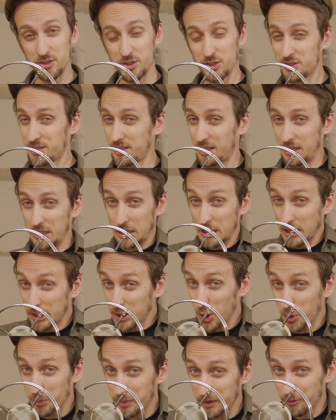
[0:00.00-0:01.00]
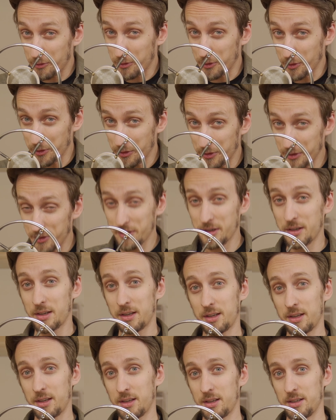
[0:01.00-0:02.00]
just a little bit further.
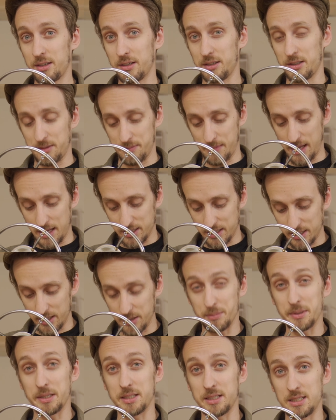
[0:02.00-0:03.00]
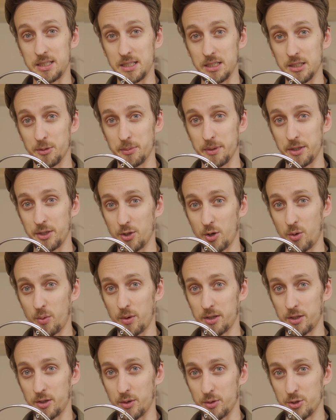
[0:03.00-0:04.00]
That's not a big deal, but you don't
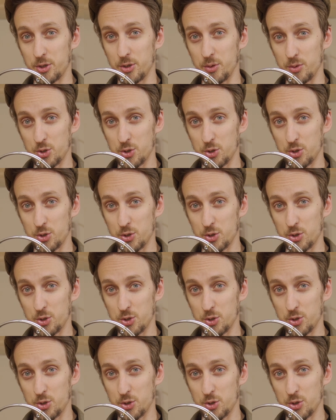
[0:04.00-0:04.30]
want to go too